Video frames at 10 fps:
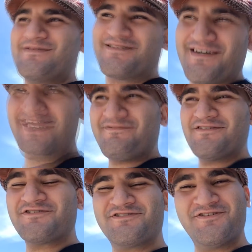but Sonic
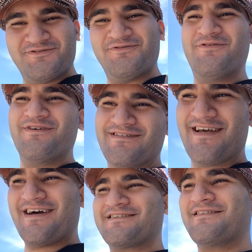Adventure 2 is
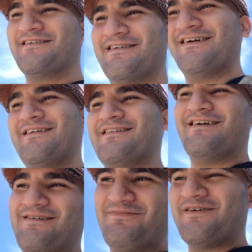actually a
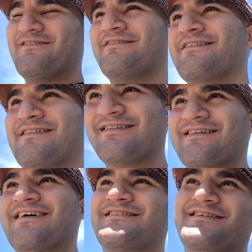lot better than
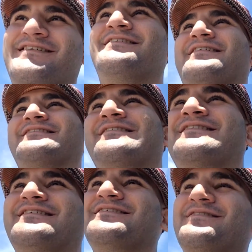that chili dog.
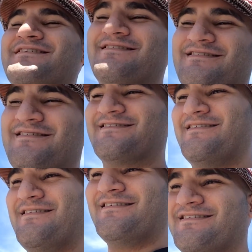Because